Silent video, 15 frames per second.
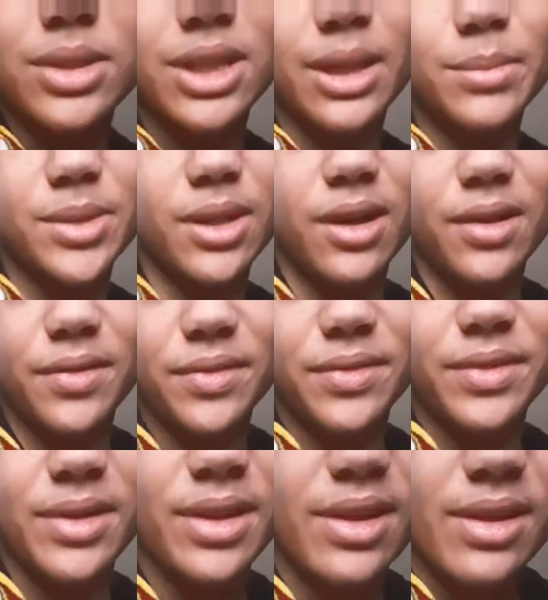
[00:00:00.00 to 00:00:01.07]
clips
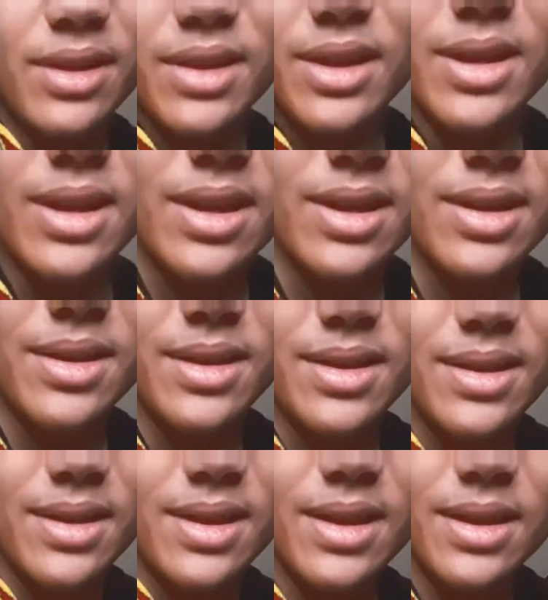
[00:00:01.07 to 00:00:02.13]
off,
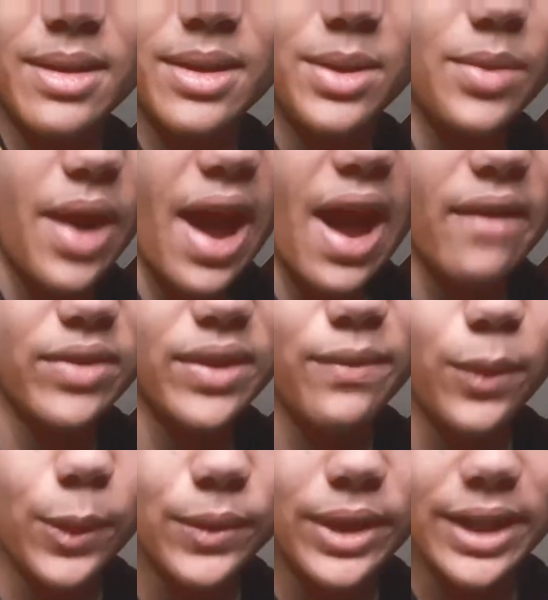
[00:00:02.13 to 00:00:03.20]
and you have the
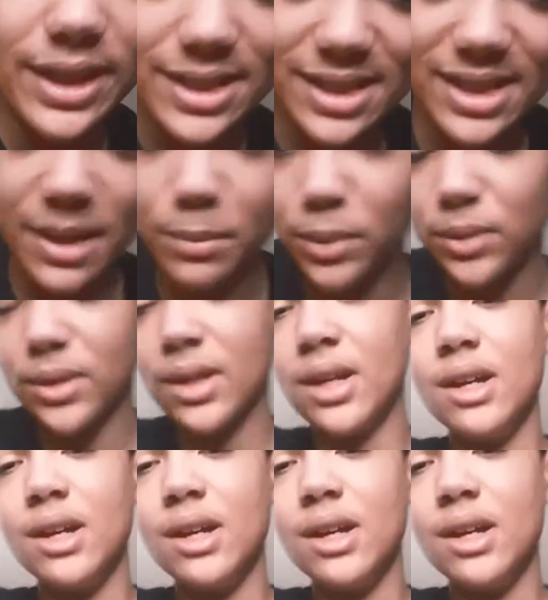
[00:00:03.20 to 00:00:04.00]
folding disassembled.